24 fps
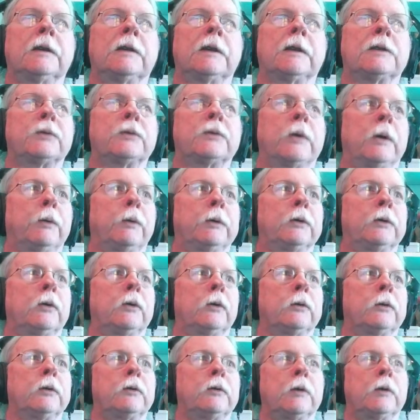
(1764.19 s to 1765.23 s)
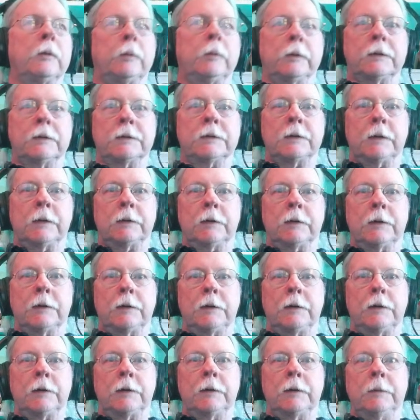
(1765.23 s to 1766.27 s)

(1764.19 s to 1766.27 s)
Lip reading: That's why I went to all the trouble to select it here.